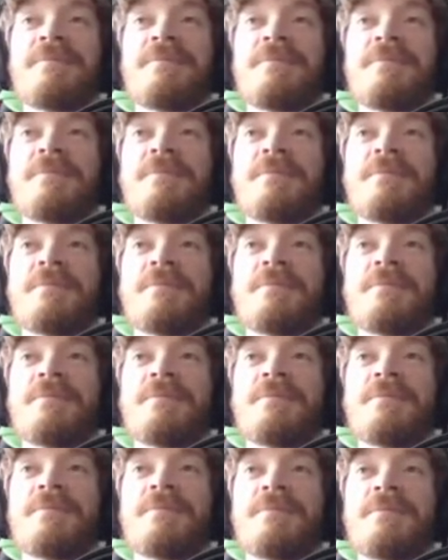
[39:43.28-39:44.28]

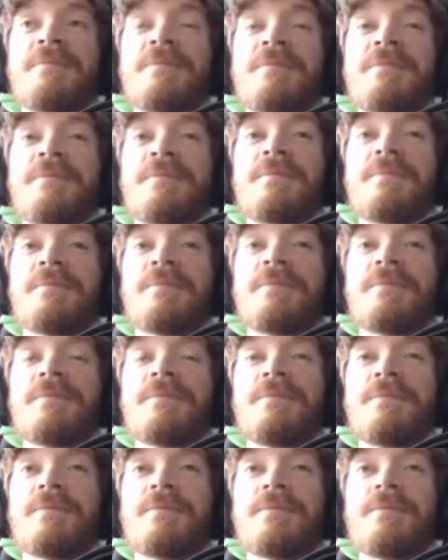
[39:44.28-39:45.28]

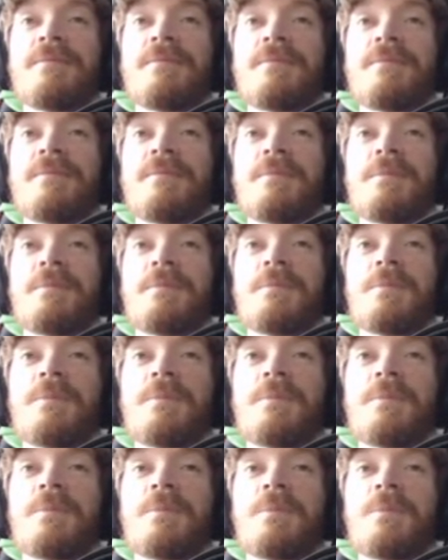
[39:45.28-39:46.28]

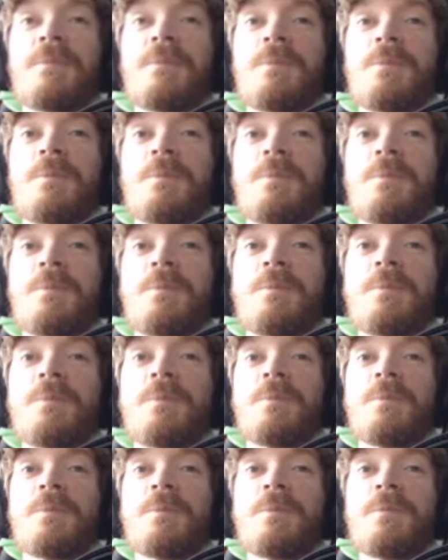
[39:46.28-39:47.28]

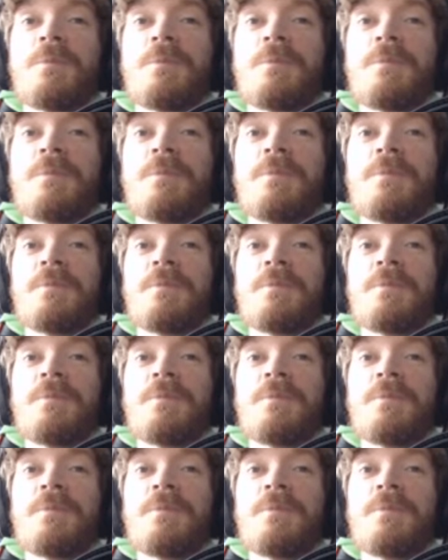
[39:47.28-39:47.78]
(not speaking)